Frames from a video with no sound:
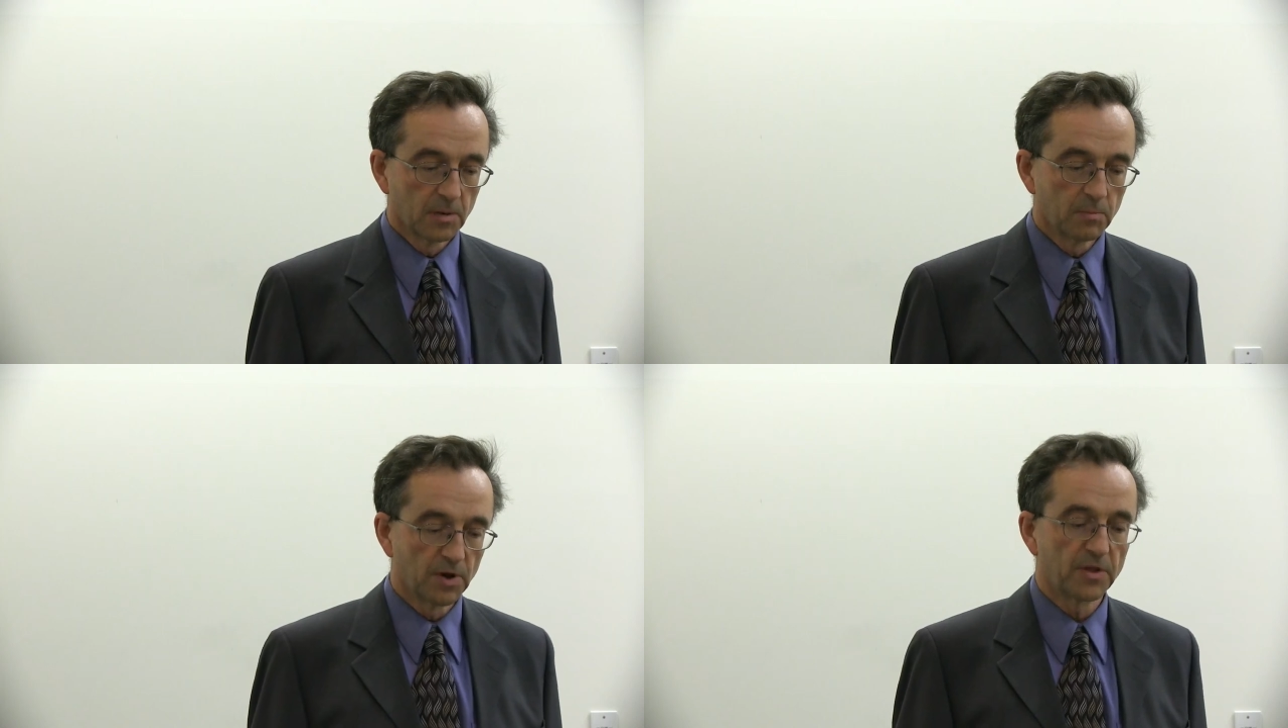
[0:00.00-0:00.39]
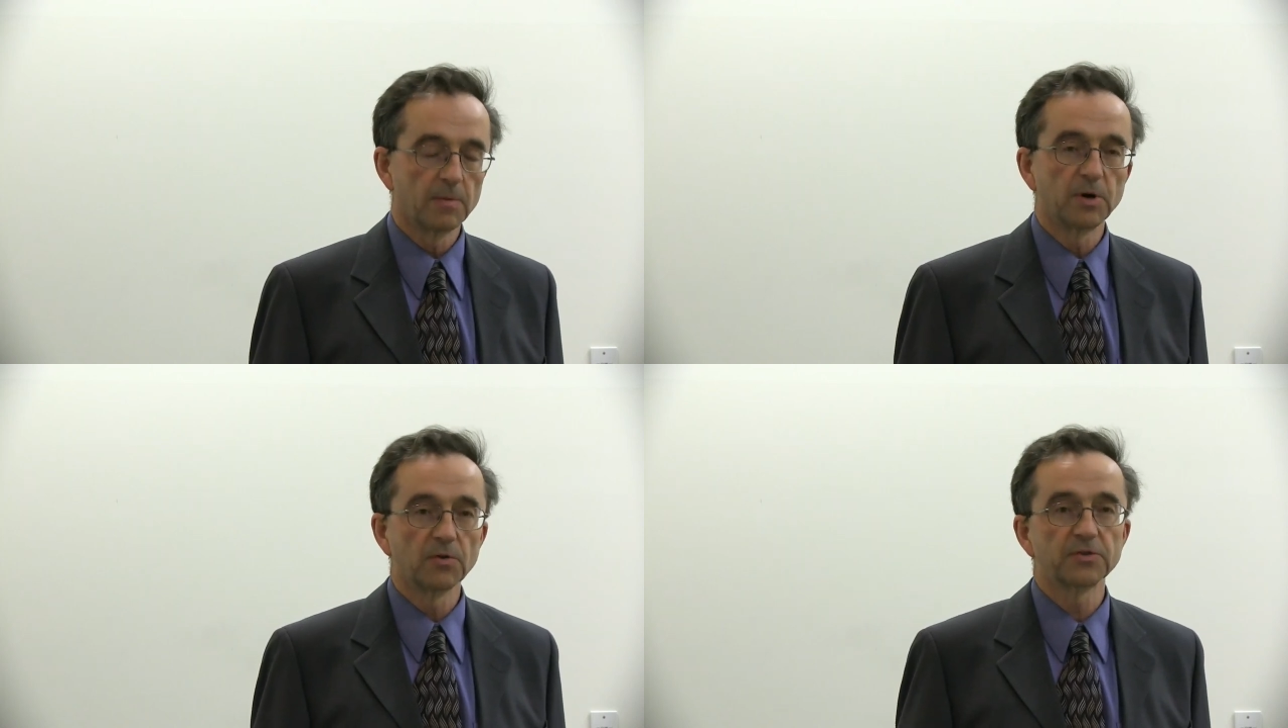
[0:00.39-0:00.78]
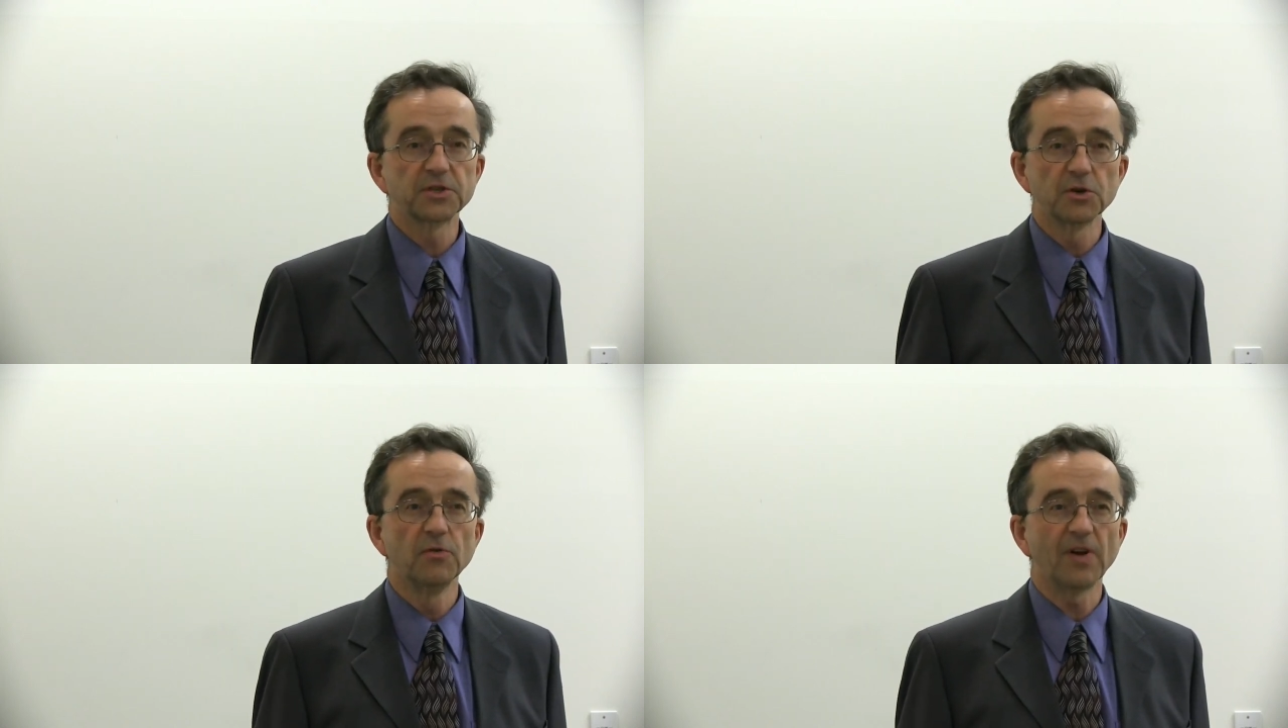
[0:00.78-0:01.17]
but they're both
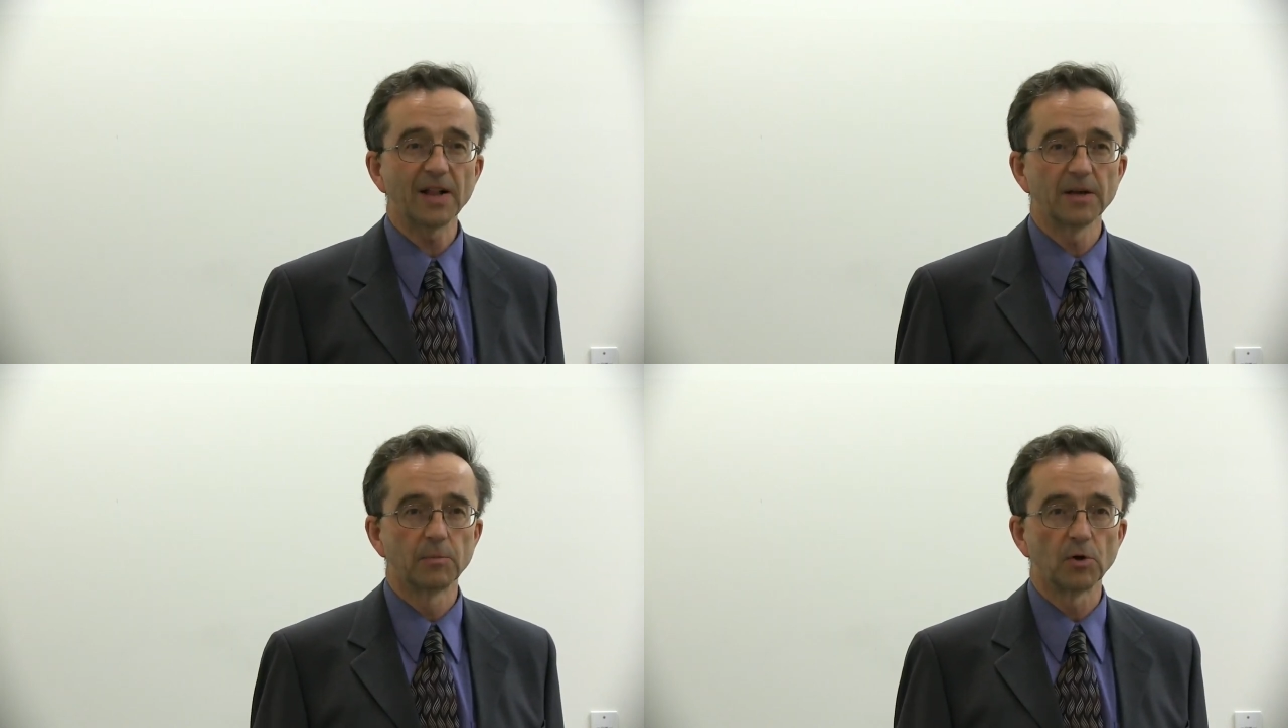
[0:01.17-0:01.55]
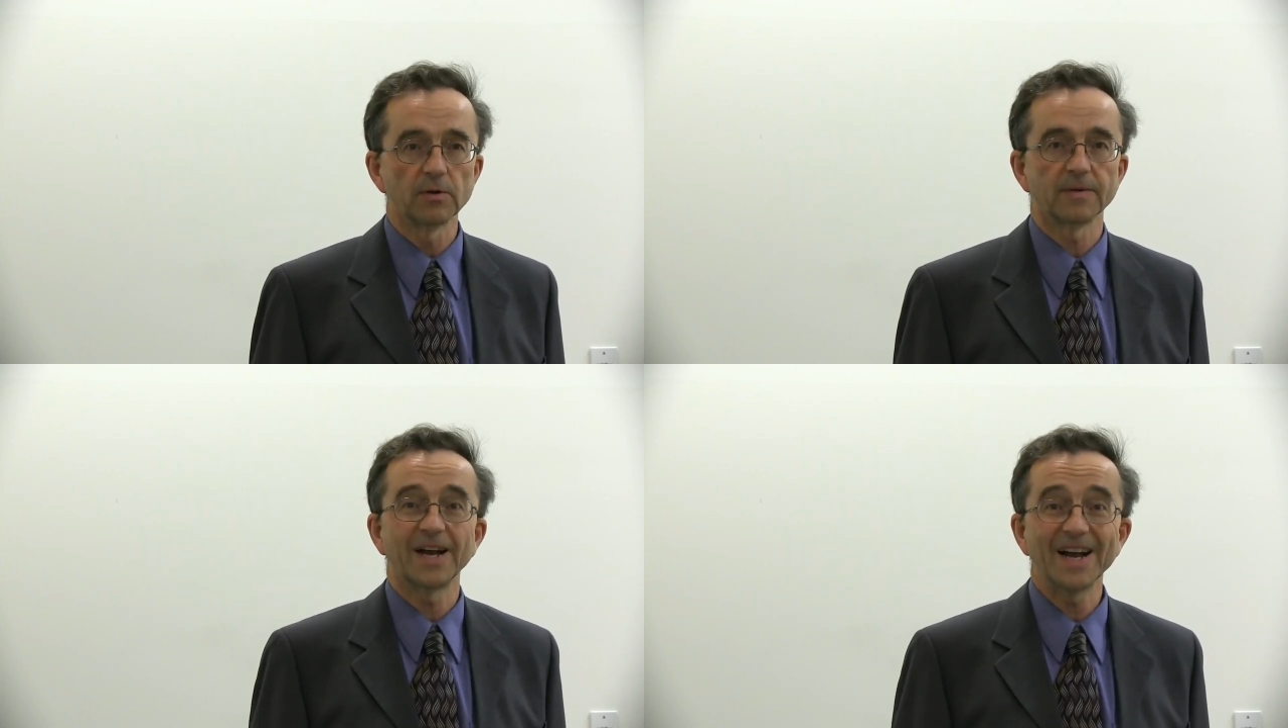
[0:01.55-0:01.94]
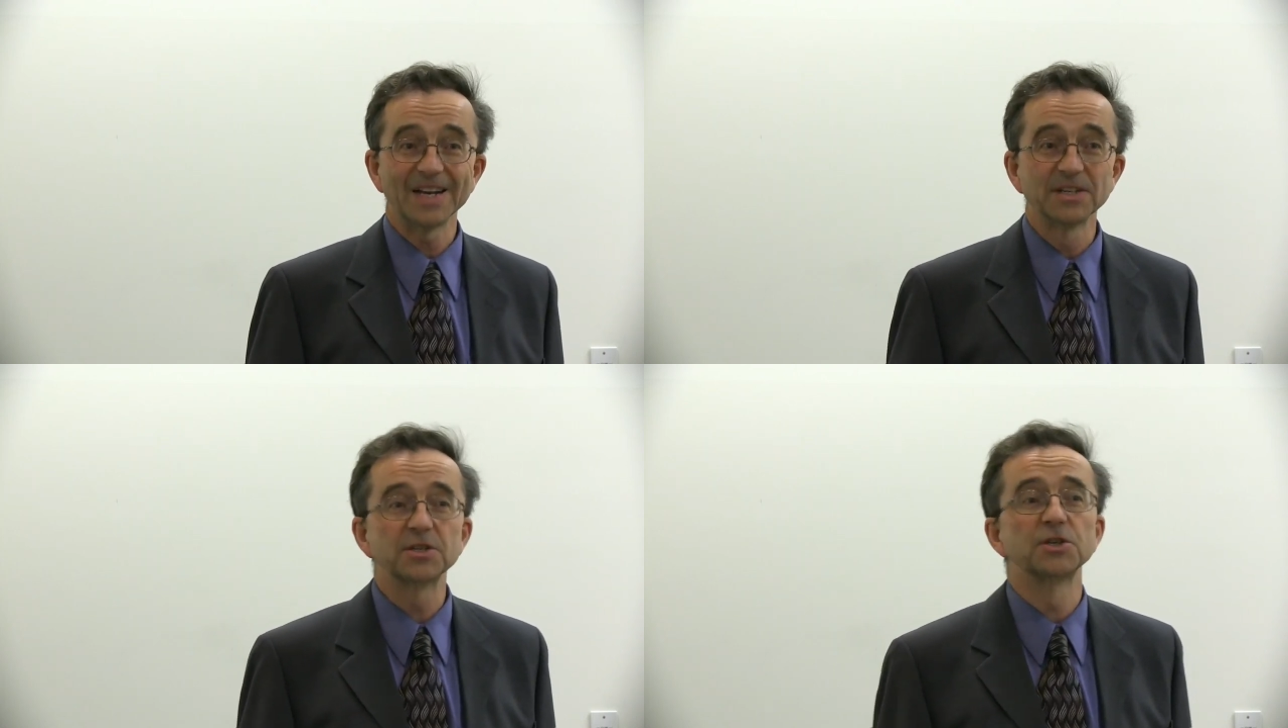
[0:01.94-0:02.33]
too valuable
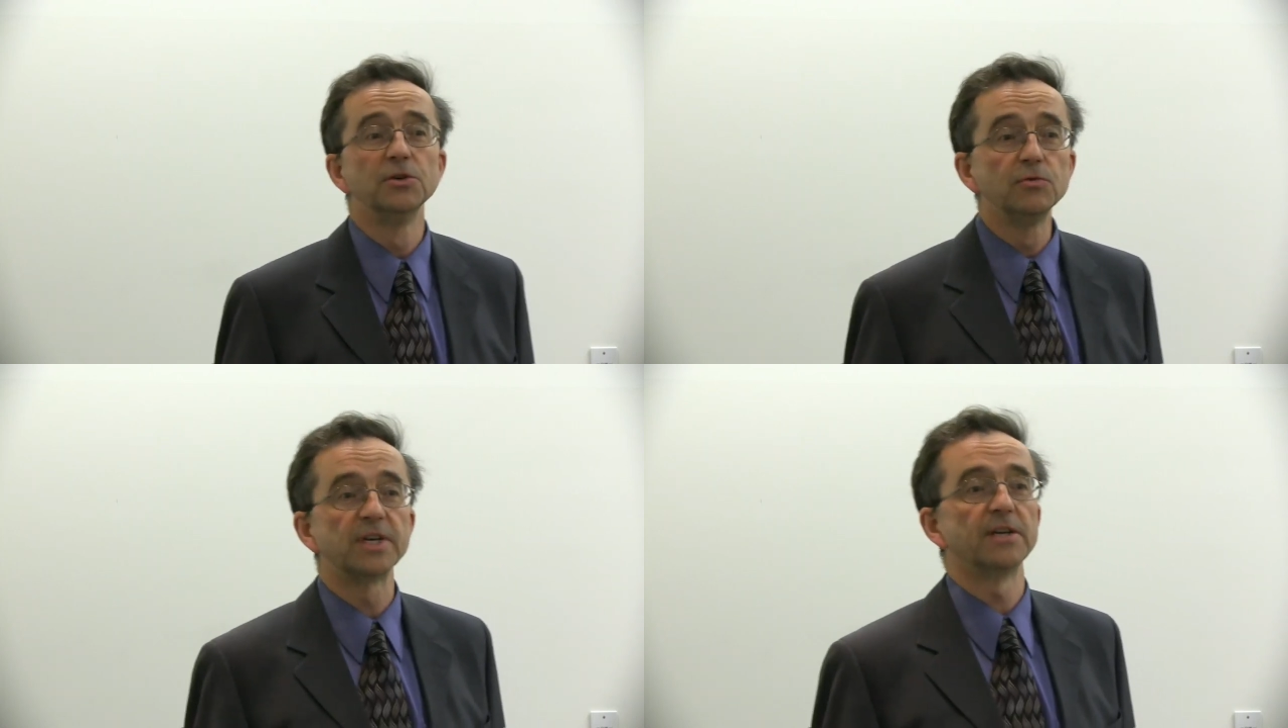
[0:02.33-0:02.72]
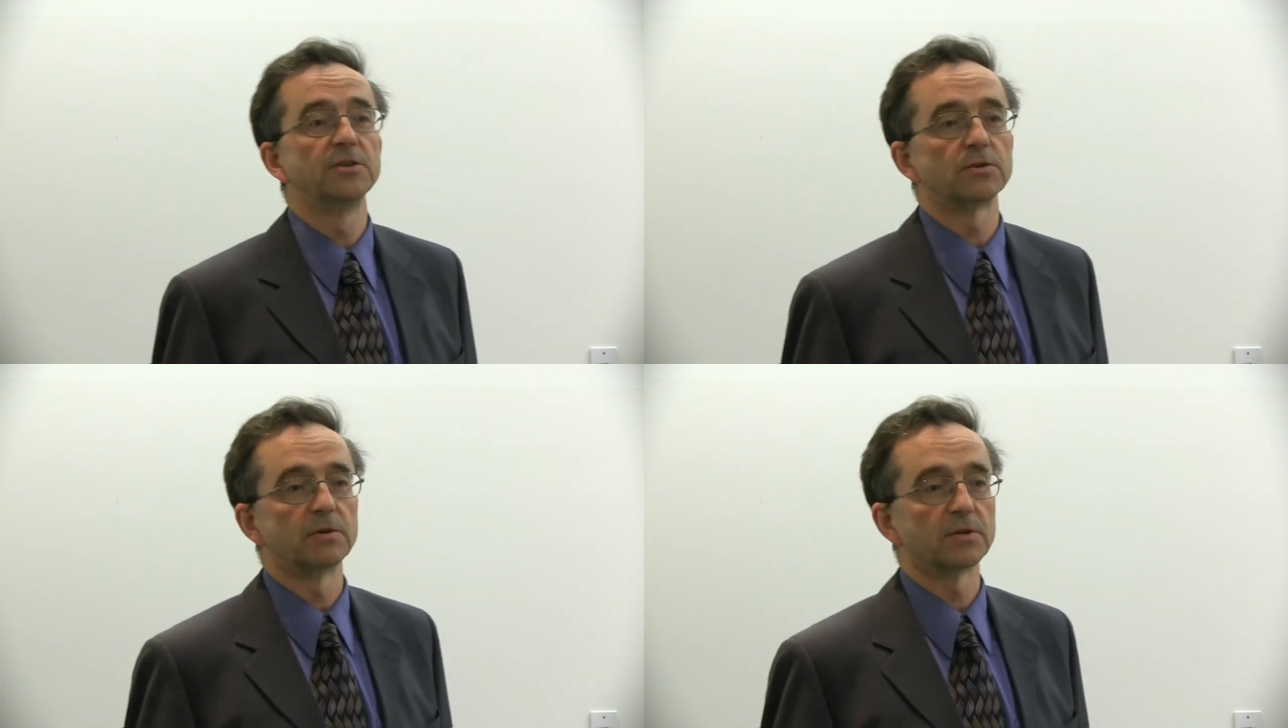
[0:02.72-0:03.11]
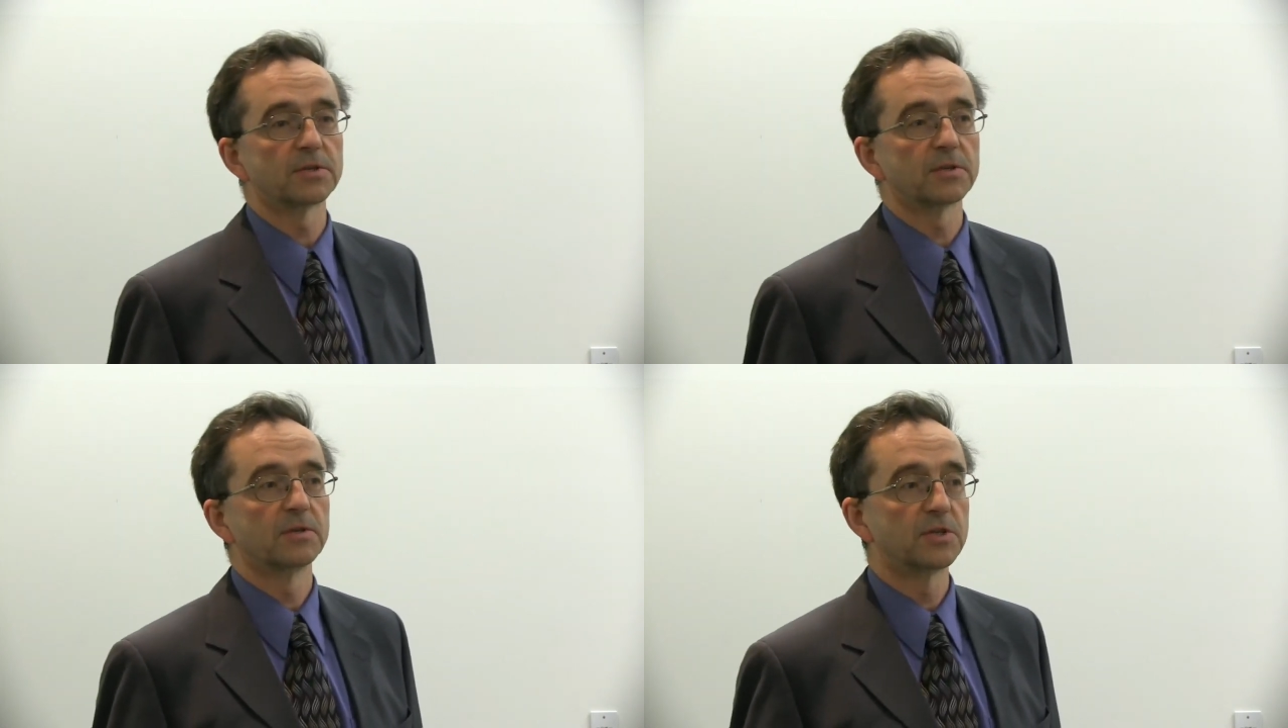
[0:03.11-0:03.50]
and too
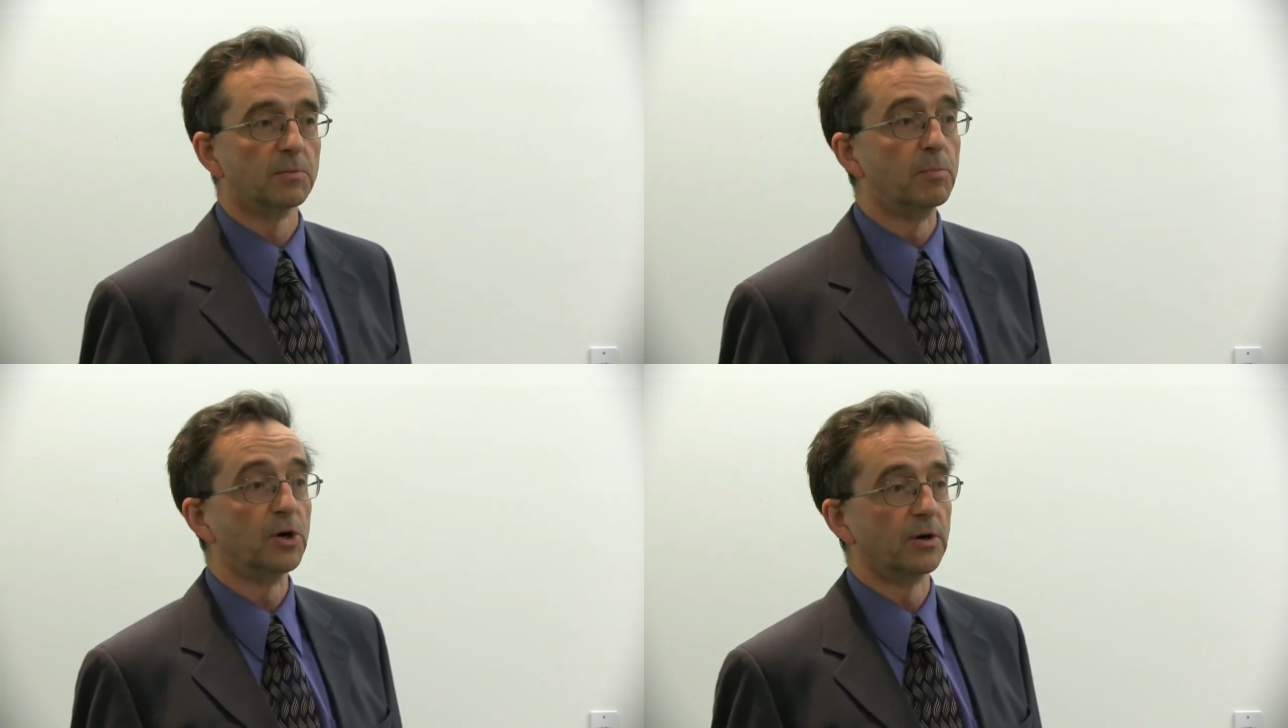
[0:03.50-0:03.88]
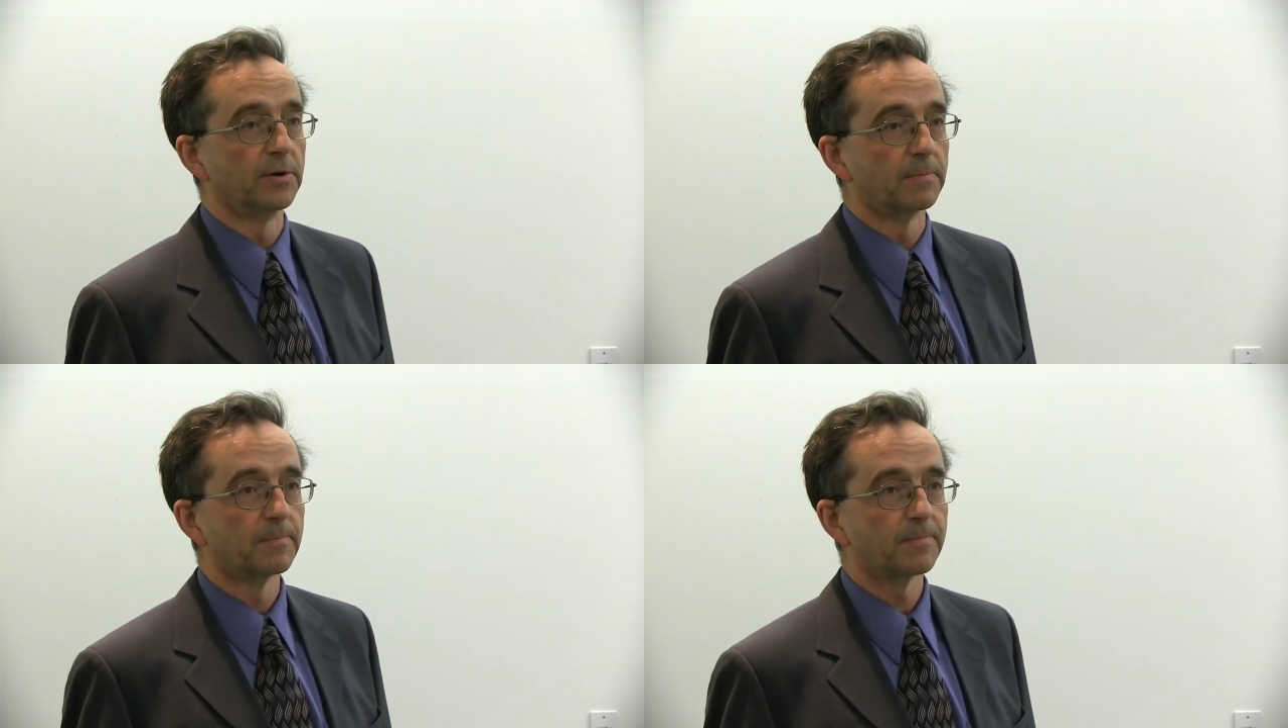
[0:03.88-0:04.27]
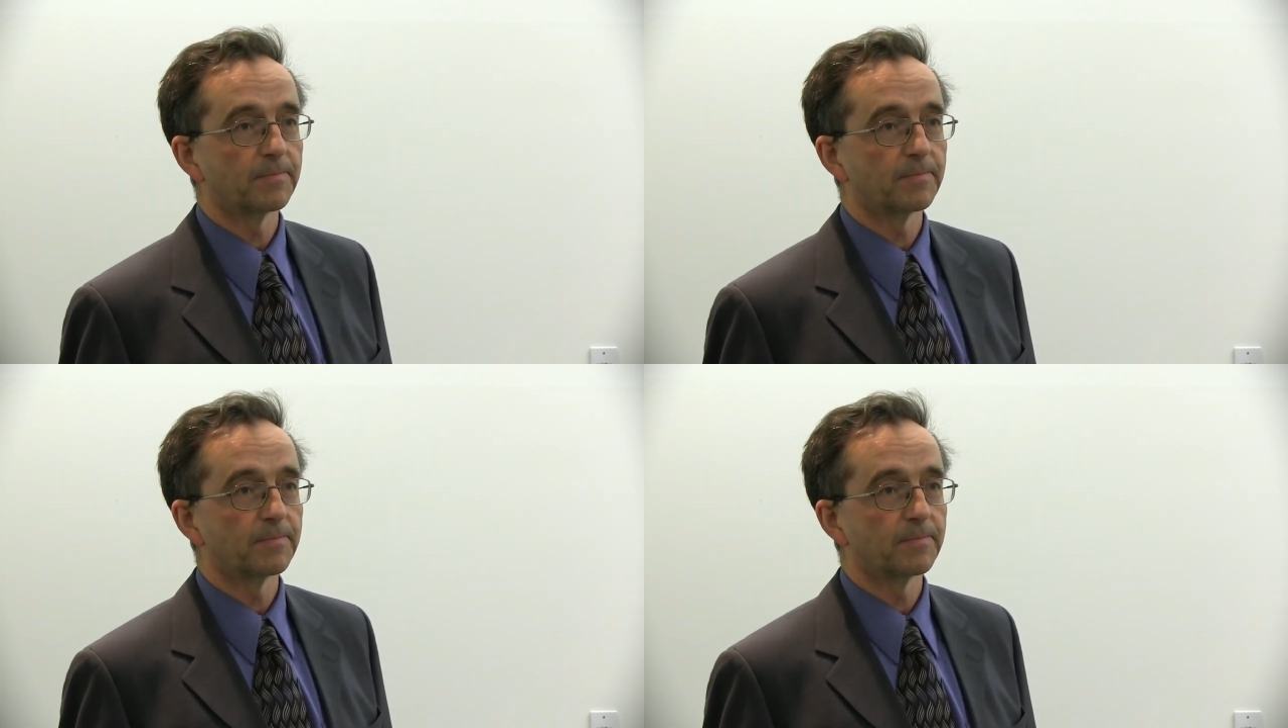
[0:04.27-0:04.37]
dangerous to burn.